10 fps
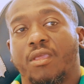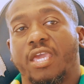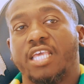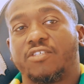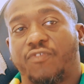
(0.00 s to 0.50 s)

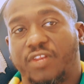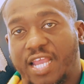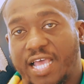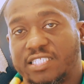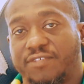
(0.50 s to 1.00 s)
his
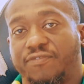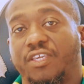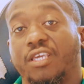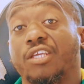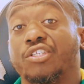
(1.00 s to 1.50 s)

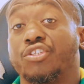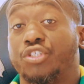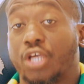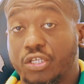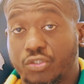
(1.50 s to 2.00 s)
philosophy
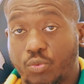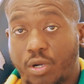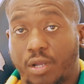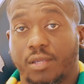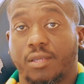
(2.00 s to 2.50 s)
does
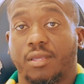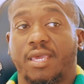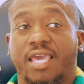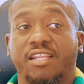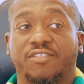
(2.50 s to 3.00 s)
work,
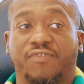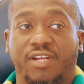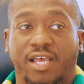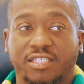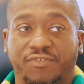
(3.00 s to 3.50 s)
and his
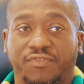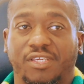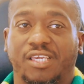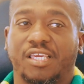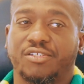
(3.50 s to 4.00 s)
philosophy
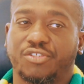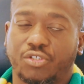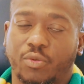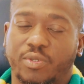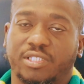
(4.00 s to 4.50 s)
is
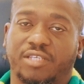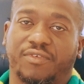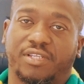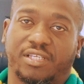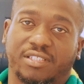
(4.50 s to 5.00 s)
showing
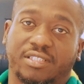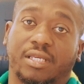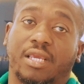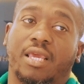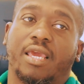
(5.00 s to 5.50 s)

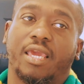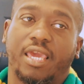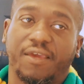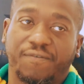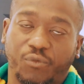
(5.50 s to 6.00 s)
dividends
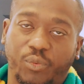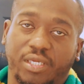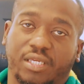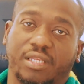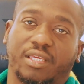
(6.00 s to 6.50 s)
if we
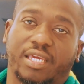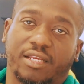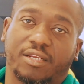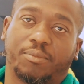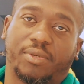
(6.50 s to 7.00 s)
can
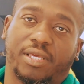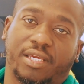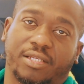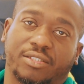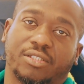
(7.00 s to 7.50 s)
get the
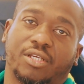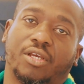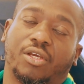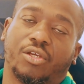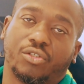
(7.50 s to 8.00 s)
players
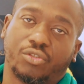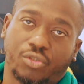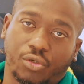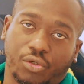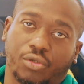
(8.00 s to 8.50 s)

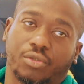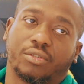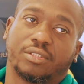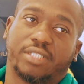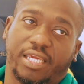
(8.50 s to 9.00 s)
to
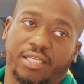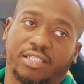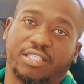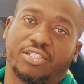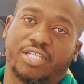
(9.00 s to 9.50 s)
take
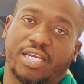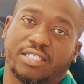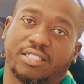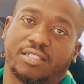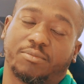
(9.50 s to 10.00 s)
these
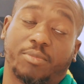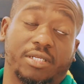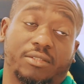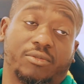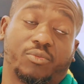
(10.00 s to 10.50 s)
chances.
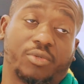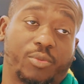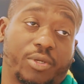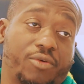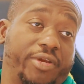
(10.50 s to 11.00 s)
But
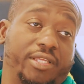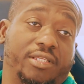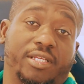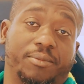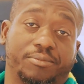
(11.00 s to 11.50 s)
we're
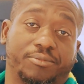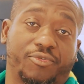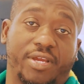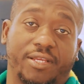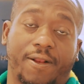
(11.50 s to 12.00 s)
creating them,
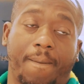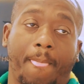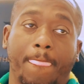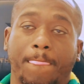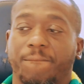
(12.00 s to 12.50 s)
right?
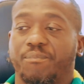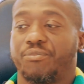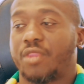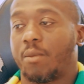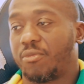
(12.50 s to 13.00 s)

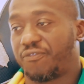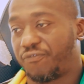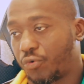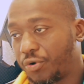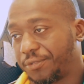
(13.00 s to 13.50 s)
Number
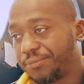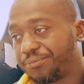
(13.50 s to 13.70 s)
4,